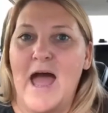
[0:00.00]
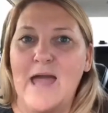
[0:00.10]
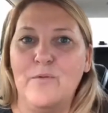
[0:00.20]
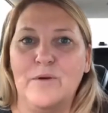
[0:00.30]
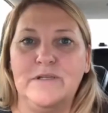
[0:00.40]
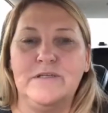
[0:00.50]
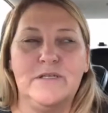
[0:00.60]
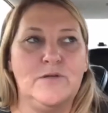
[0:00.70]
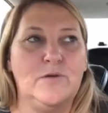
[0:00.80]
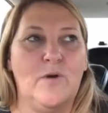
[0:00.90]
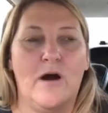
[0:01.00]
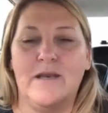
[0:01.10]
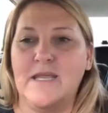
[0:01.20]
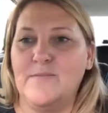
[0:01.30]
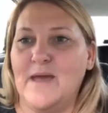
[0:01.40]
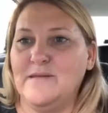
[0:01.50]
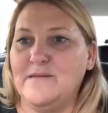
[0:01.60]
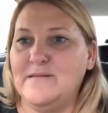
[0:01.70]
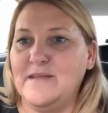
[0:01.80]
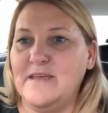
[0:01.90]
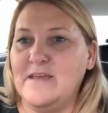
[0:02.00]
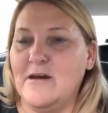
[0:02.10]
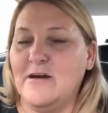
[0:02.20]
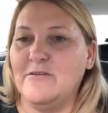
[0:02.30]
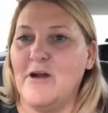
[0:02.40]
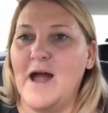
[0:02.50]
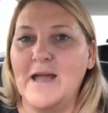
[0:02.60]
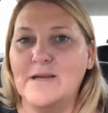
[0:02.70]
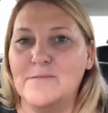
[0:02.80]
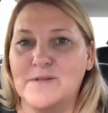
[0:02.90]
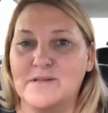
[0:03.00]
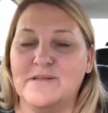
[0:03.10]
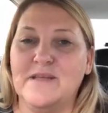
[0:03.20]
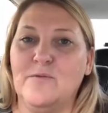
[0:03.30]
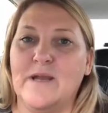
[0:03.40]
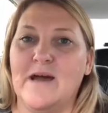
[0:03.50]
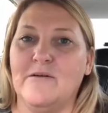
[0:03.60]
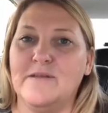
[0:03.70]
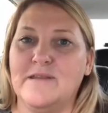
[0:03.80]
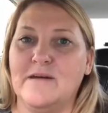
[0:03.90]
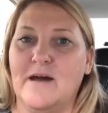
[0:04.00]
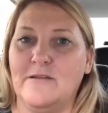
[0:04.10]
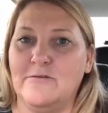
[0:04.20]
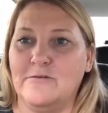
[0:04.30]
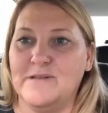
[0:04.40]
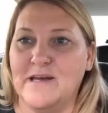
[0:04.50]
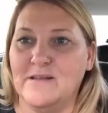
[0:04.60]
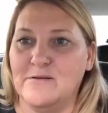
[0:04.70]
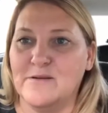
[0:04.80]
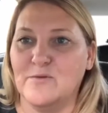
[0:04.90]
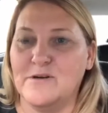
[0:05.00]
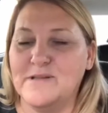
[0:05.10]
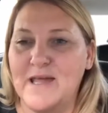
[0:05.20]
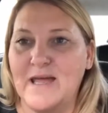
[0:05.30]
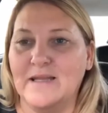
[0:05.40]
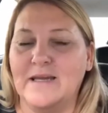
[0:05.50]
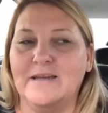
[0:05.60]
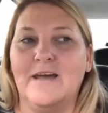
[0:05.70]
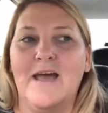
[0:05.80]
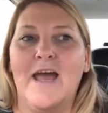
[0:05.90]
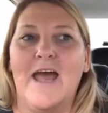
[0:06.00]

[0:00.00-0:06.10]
I would do on eBay see other items to see what else the other sellers were selling.